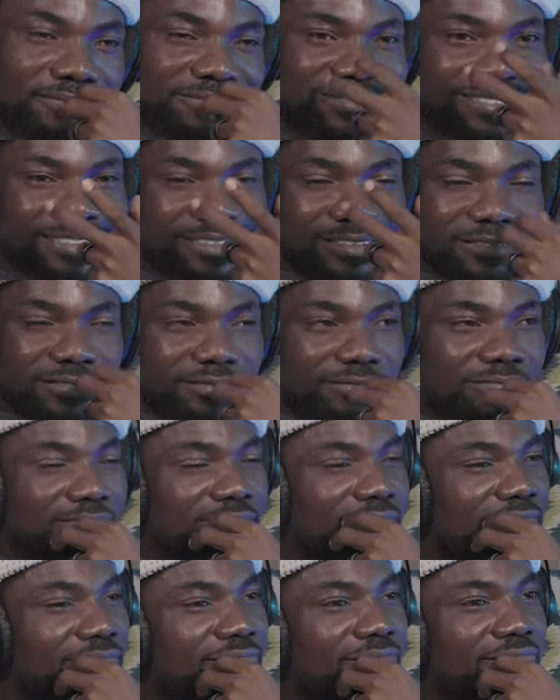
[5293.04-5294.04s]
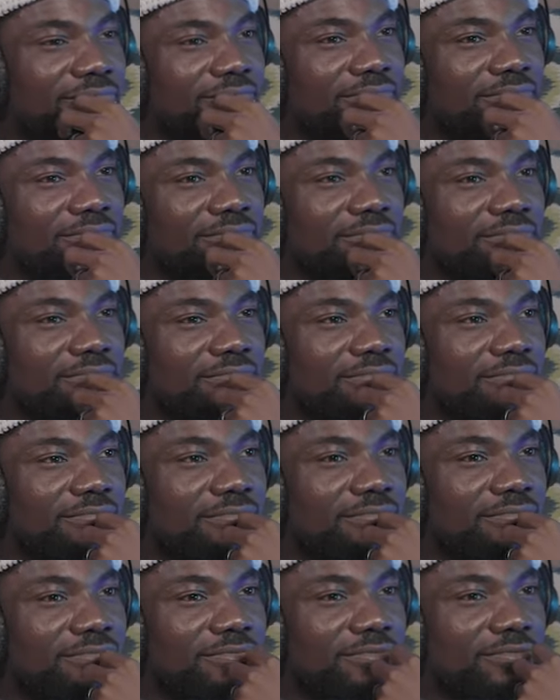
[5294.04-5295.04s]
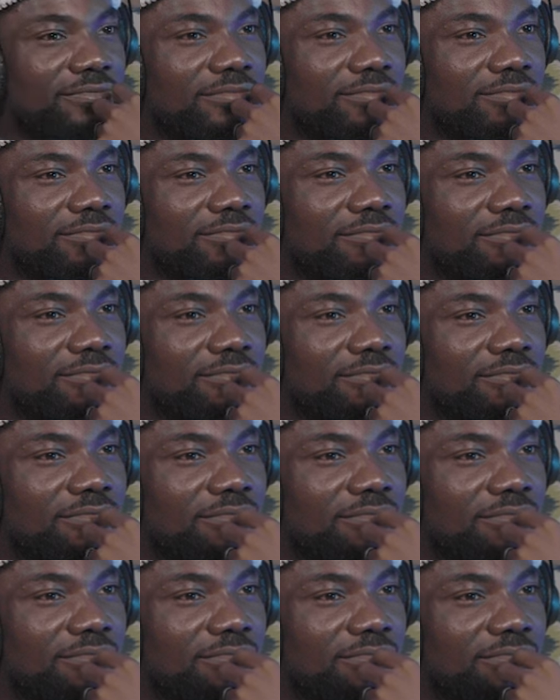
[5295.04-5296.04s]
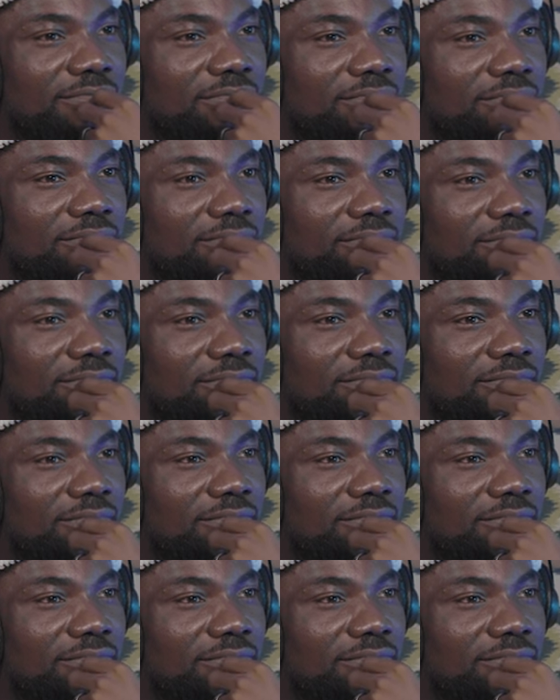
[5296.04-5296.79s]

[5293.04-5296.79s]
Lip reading: what won't we catch? I can eat.